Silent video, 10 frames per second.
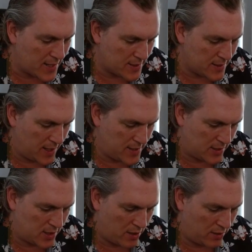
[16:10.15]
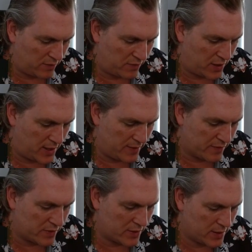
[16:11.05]
So he's a total of
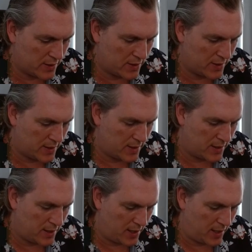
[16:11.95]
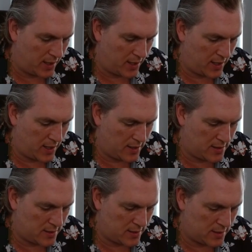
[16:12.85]
5.
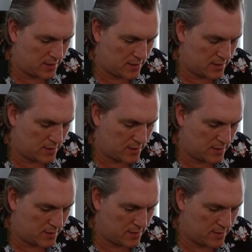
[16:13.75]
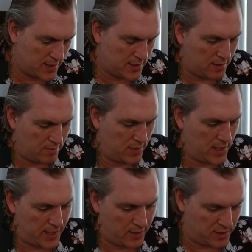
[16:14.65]
And that's it. And
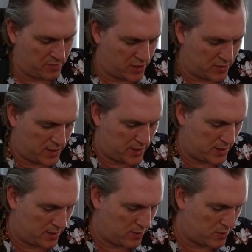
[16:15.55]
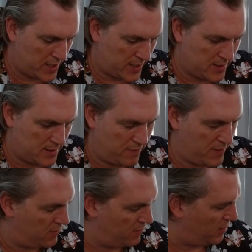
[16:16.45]
that guy's -1. So Koldrak is a
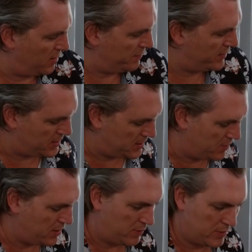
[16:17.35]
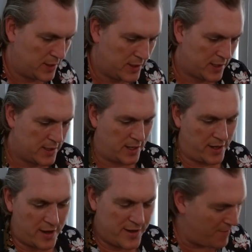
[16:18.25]
defense 5. That is unreal. So
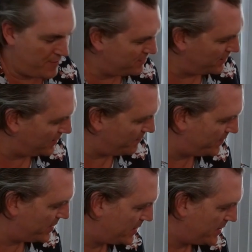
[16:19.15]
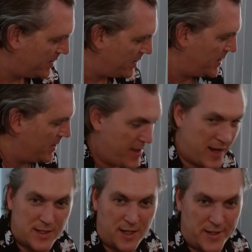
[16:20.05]
no damage for him. And that
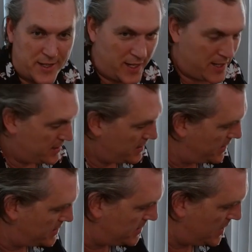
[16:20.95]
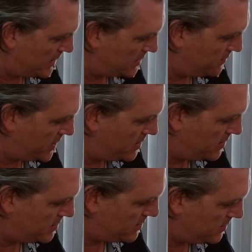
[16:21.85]
centaur has activated.